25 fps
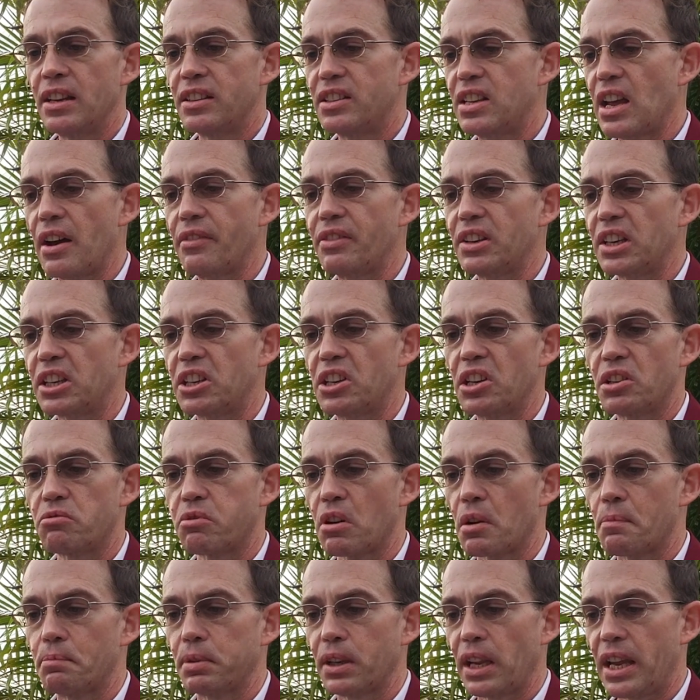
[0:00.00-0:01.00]
Devin could
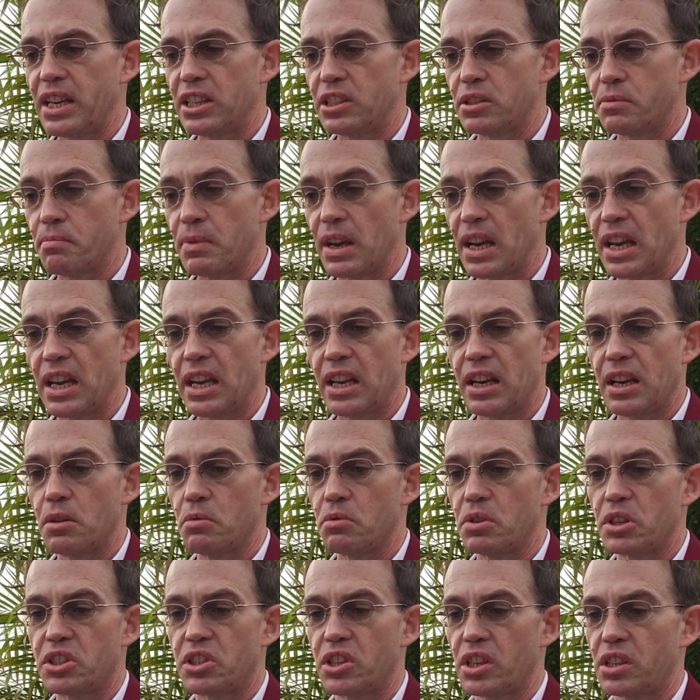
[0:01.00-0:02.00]
replace me, and it
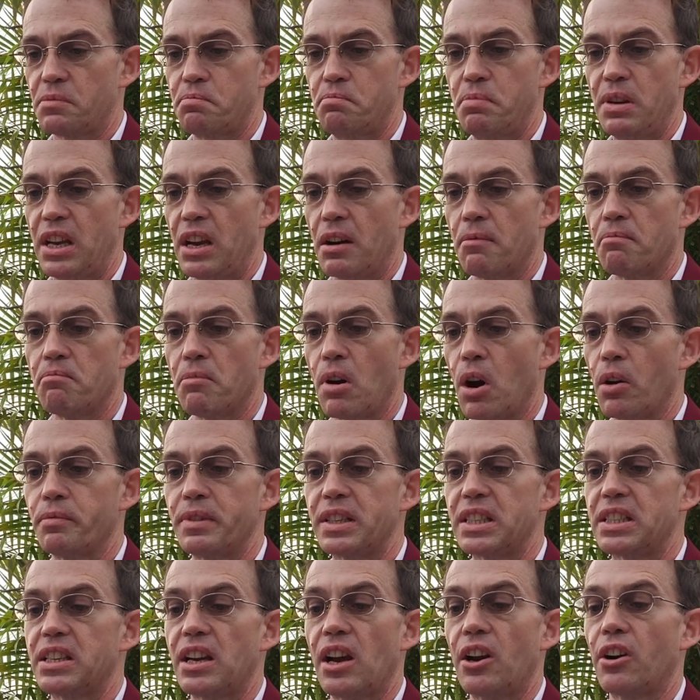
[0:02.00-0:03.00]
would just be a
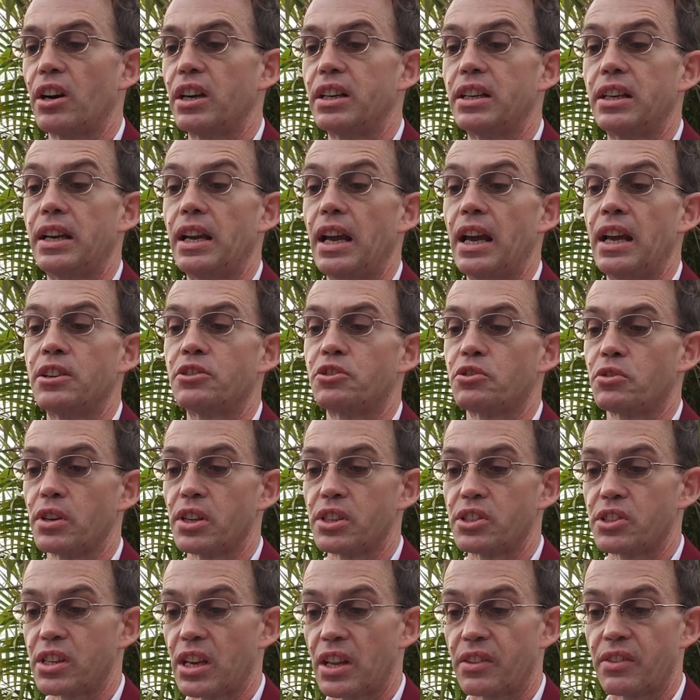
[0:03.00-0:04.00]
momentary
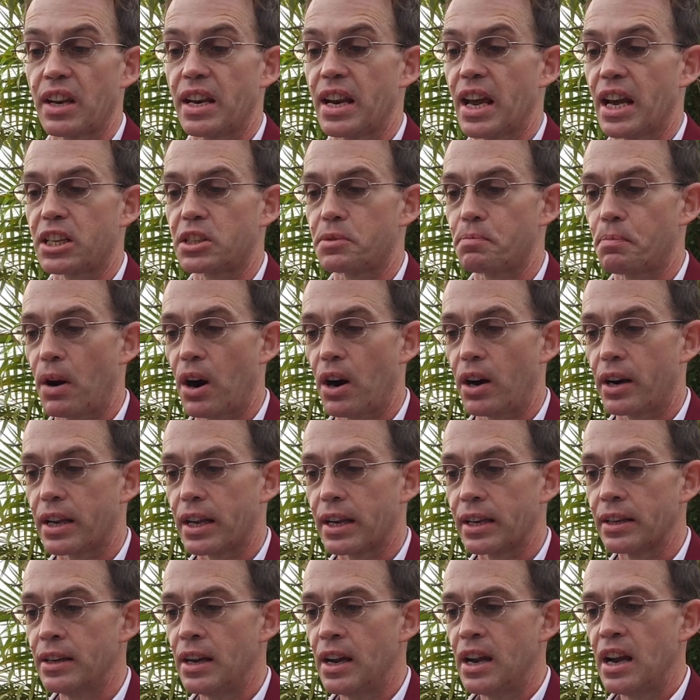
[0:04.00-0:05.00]
interest at the next party.